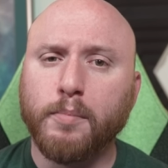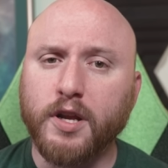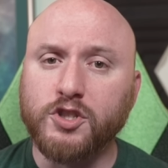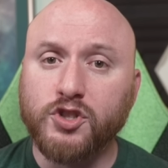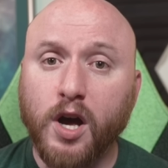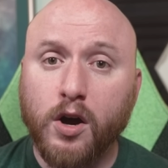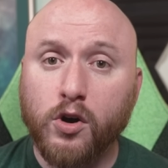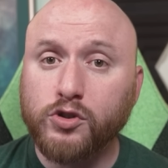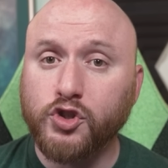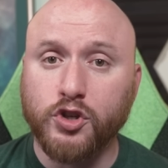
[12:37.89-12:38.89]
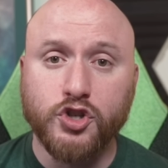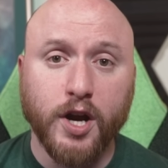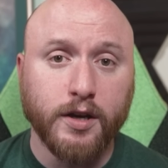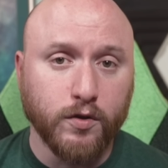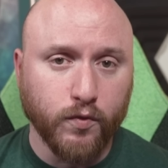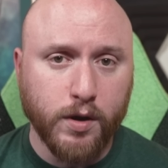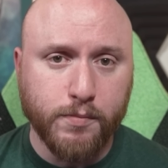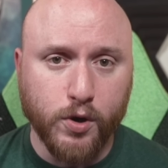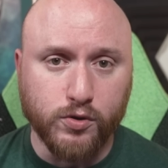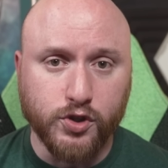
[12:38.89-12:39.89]
But it's not all sunshine and
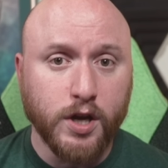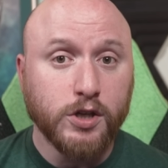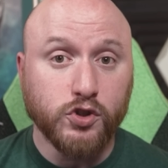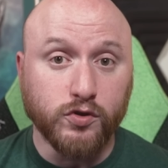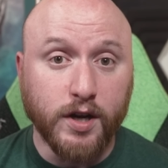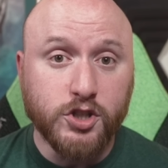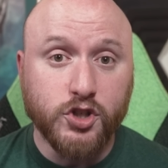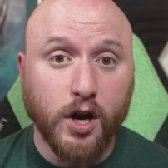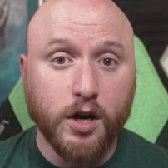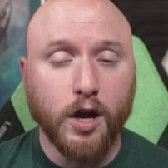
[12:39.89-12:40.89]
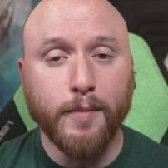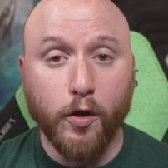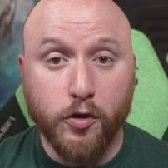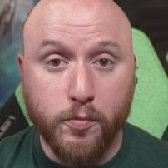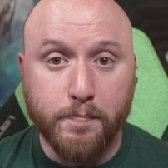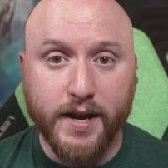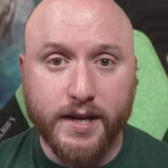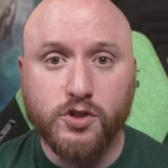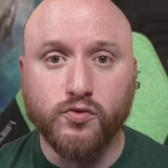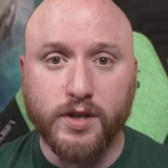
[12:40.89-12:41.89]
rainbows, so let's talk about their
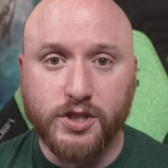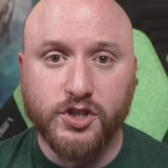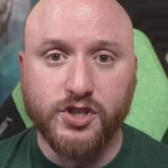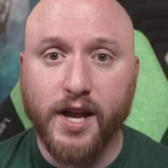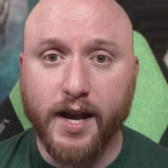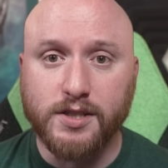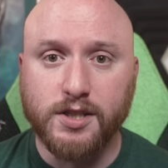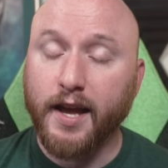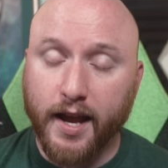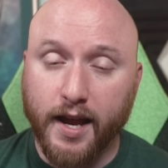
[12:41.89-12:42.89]
biggest risks next.